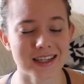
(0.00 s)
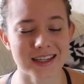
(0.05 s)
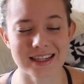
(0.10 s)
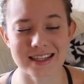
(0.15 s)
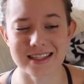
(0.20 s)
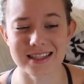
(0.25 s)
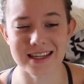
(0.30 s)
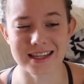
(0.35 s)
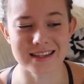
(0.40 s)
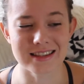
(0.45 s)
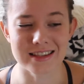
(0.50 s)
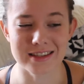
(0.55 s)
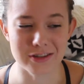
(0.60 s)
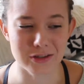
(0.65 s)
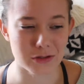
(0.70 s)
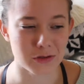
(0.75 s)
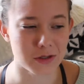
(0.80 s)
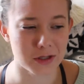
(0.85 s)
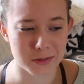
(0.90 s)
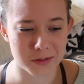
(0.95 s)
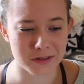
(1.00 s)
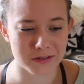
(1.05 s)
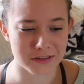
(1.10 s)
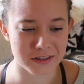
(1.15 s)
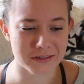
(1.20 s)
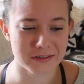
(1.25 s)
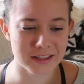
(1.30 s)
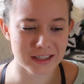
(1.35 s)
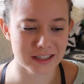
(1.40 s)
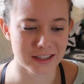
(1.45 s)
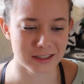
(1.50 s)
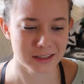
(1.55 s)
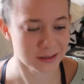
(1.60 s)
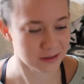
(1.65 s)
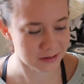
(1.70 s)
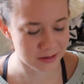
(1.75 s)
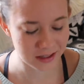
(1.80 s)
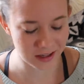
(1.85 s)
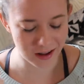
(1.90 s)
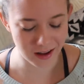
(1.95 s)
He's like this adorable fluffy little
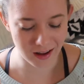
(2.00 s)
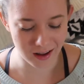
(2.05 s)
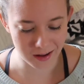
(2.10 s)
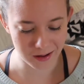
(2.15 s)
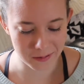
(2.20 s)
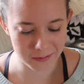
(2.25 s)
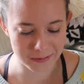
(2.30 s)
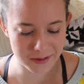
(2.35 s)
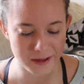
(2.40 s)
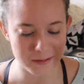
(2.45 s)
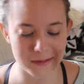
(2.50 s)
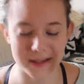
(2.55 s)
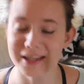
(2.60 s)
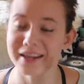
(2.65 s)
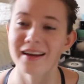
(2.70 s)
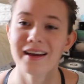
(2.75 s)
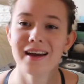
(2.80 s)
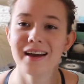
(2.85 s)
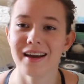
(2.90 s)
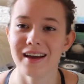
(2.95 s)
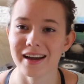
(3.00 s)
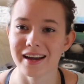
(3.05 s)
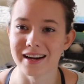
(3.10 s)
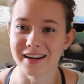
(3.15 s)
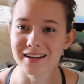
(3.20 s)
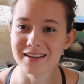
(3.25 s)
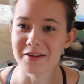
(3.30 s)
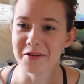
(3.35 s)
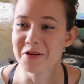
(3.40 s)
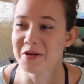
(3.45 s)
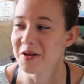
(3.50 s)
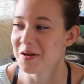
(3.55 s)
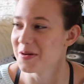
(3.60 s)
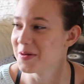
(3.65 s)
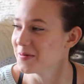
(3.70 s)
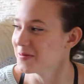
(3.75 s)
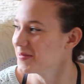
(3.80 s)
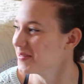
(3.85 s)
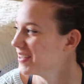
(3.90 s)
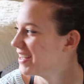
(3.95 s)
baby, and I love
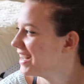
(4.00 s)
him.